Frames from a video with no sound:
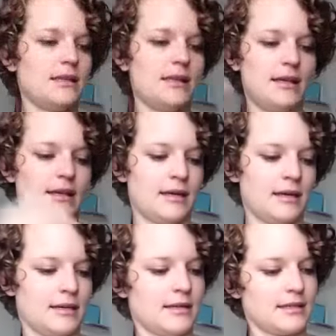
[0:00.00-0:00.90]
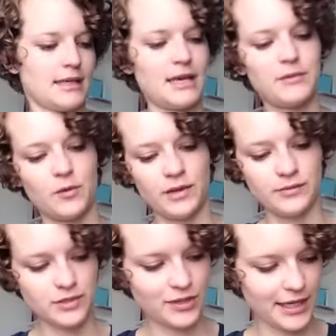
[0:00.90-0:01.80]
and came home and it
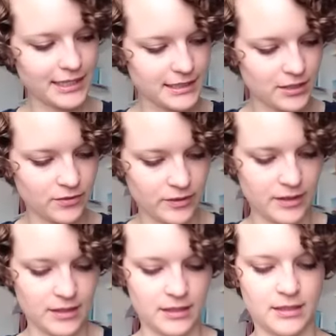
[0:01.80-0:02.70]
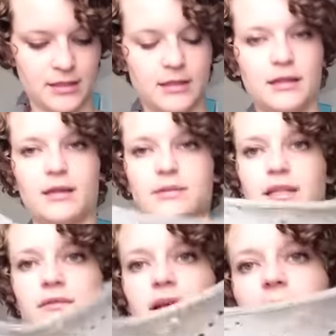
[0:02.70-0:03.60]
was dry, so it was
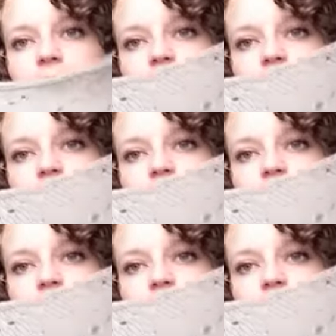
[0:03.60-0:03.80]
lovely.